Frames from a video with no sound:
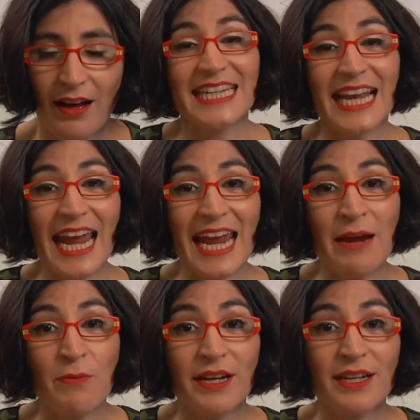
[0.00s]

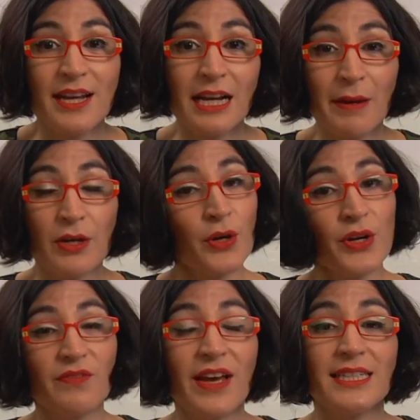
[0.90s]
Today, we're gonna talk about
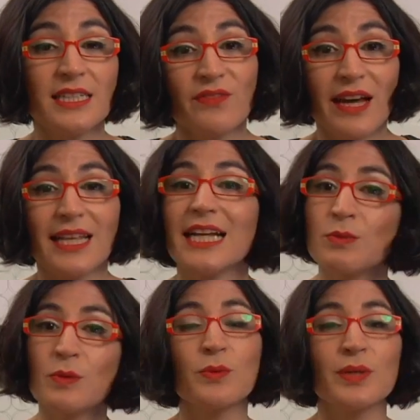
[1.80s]
current events. In fact, that's
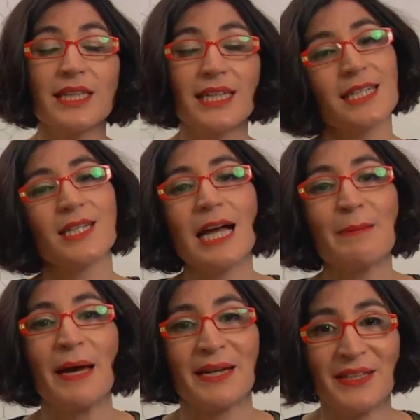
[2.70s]
what we're really gonna talk
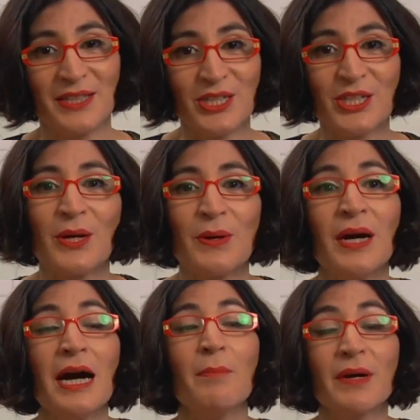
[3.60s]
about on this show.
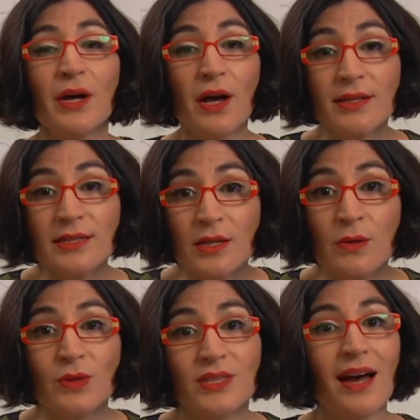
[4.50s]
But also,
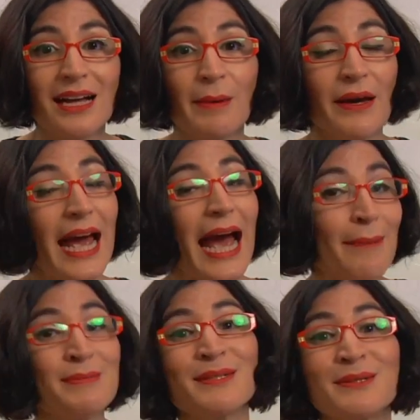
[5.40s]
we'll talk about
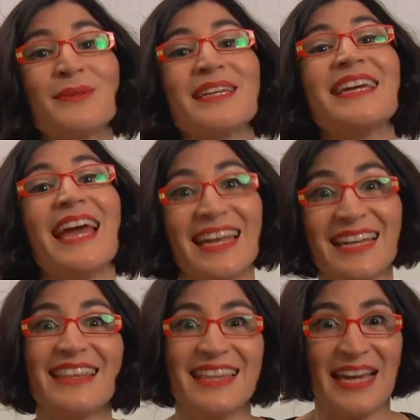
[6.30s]
absolutely
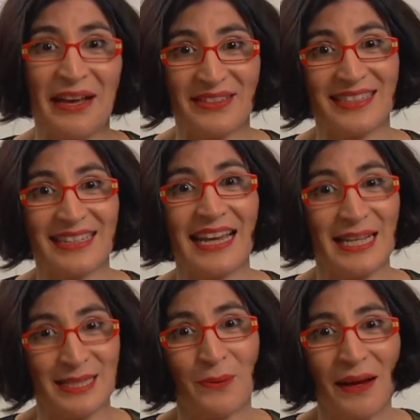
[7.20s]
anything else
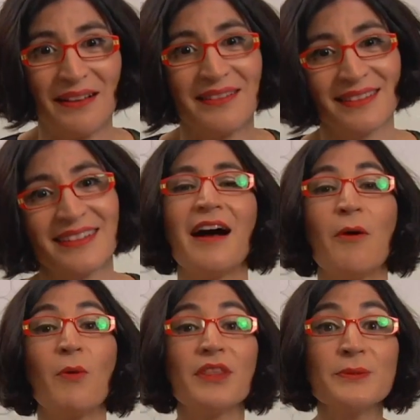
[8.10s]
as well.
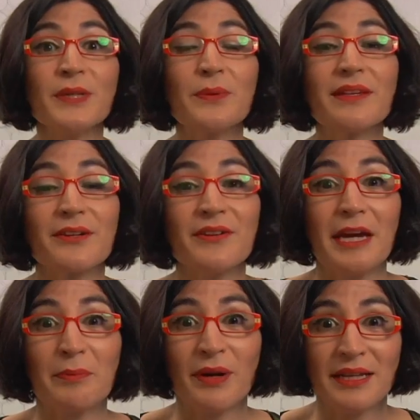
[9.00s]
Well, this week we
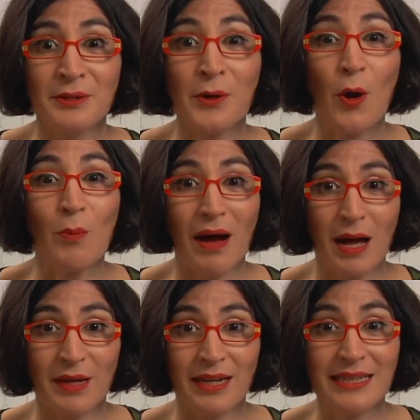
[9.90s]
learned that President
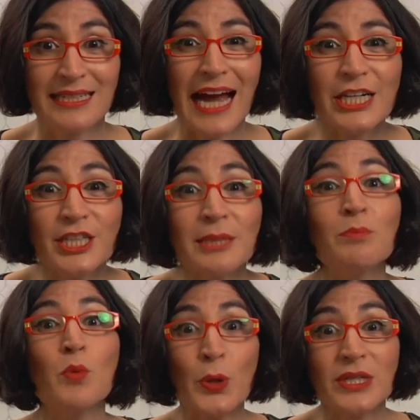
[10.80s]
Obama is actually
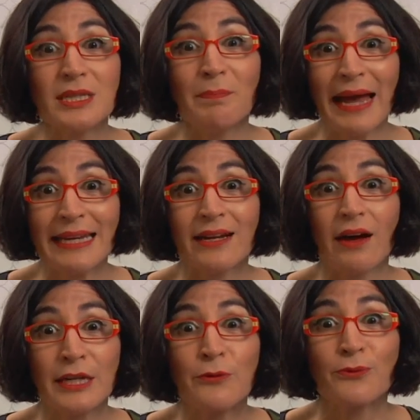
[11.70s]
more dependent
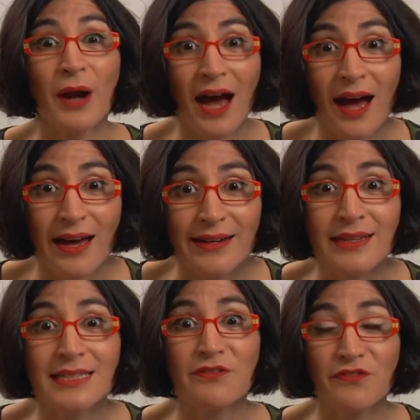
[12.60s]
on
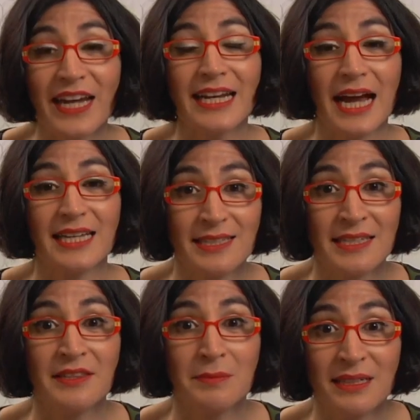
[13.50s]
Iran to fight
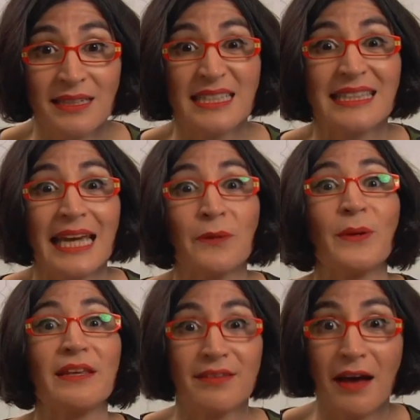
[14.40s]
ISIS in the Middle East than
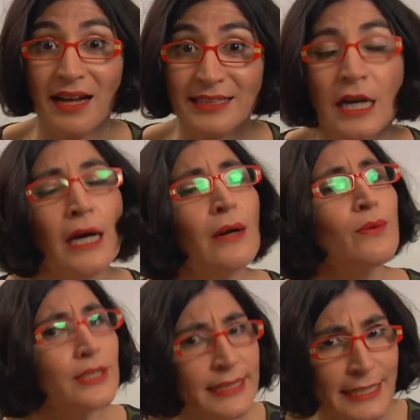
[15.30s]
we thought.
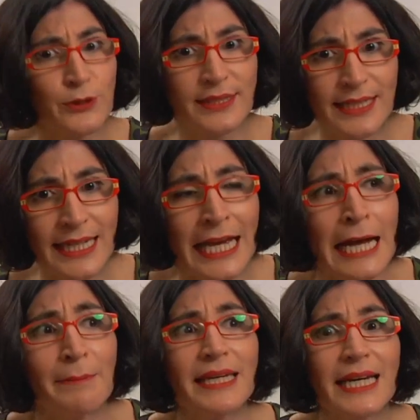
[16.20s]
Which is interesting
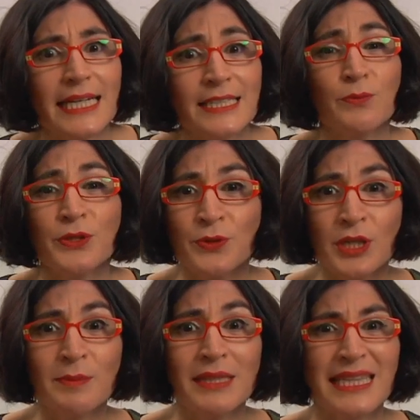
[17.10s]
because we're
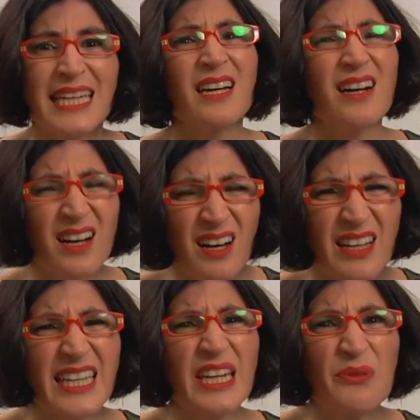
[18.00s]
normally like,
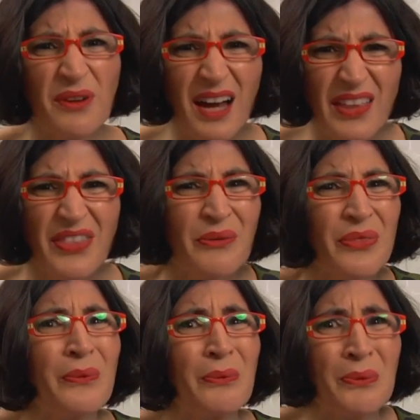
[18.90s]
ugh, Iran, they're
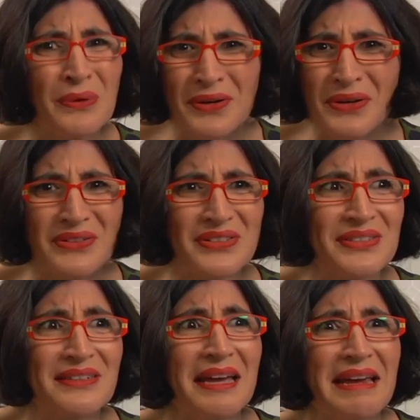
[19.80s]
the
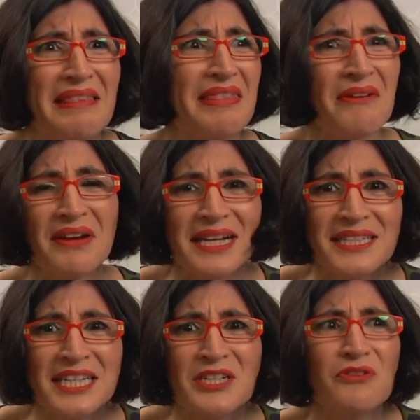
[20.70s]
worst. Like, they're an
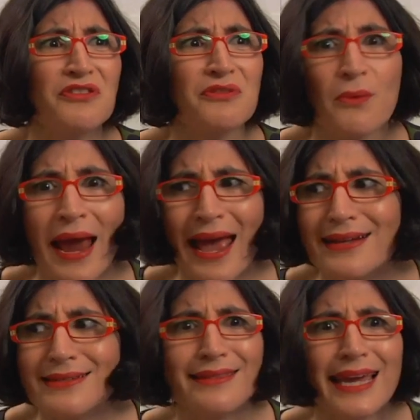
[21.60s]
existential
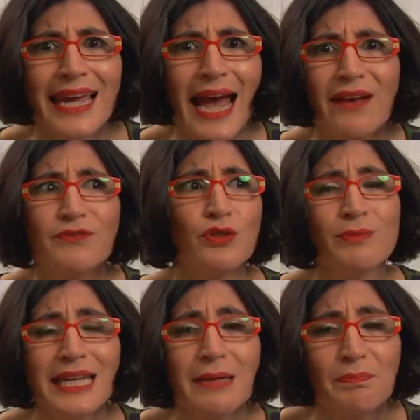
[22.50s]
threat. They have too
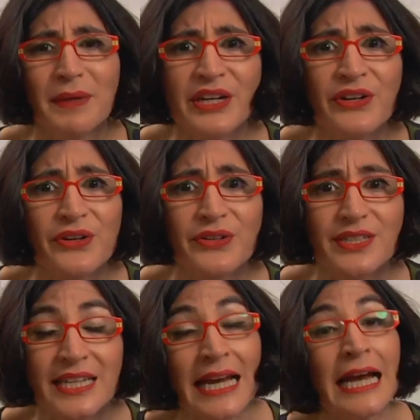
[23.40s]
many
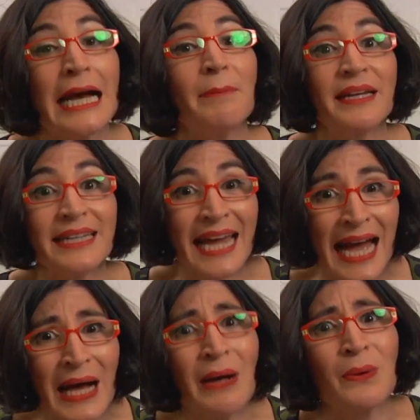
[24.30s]
beards. But
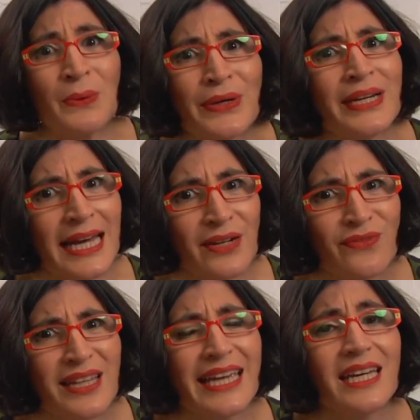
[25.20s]
now we're kind
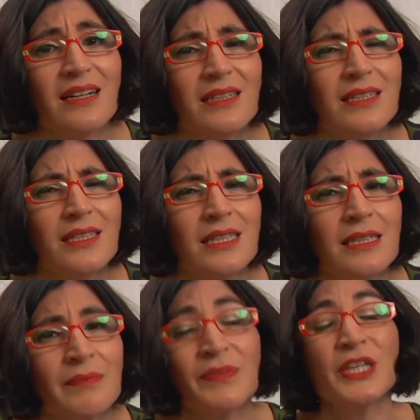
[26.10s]
of like,
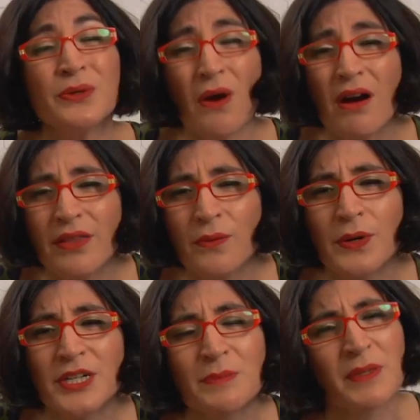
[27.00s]
oh, you are
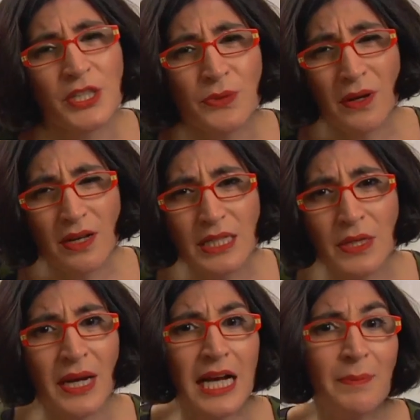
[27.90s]
the worst, but could you
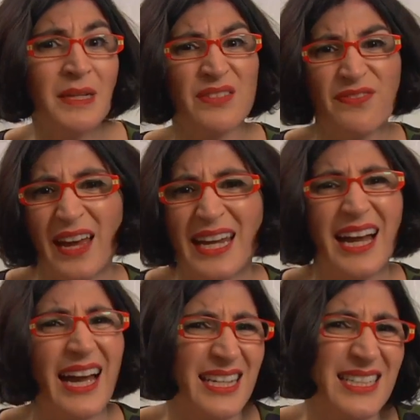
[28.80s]
also help us
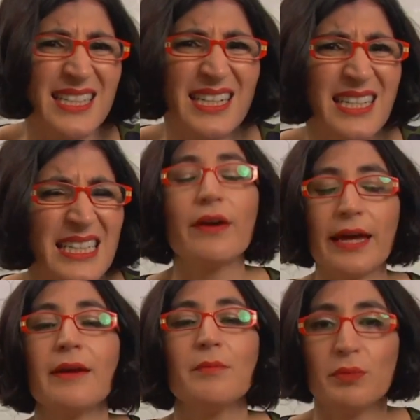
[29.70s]
fight ISIS?
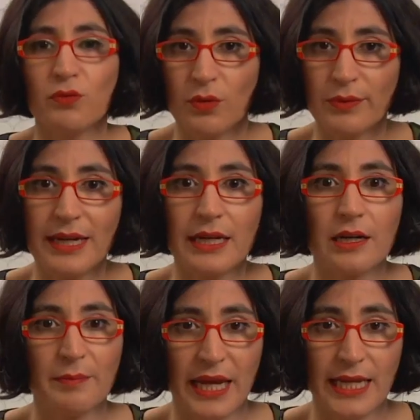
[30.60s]
Okay, before we get
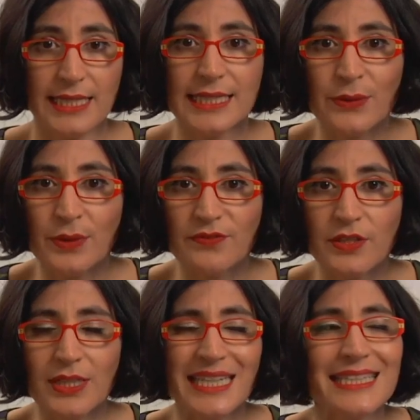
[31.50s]
our panties in a
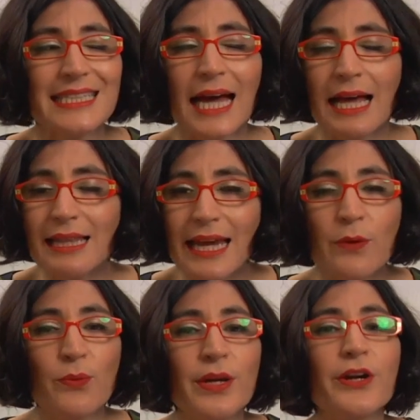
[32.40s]
ruffle, it's not
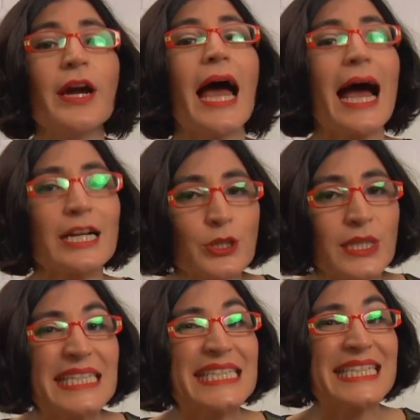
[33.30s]
like we are
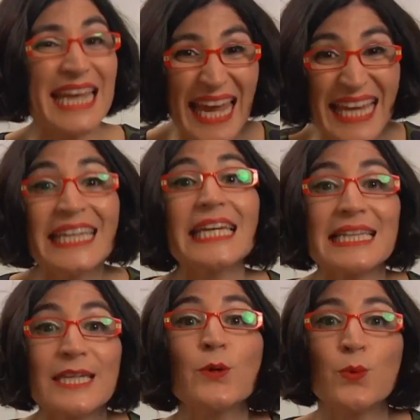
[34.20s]
actually
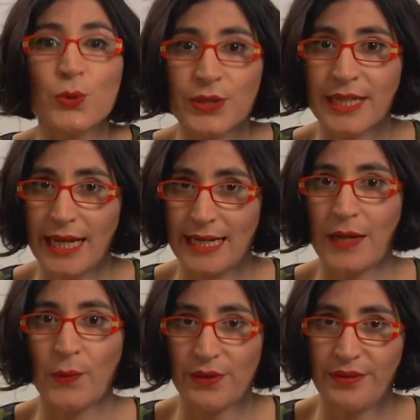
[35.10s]
technically
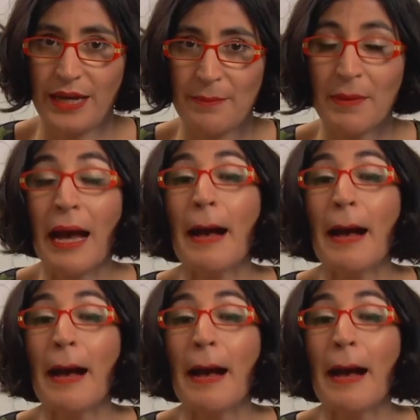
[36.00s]
coordinating with them.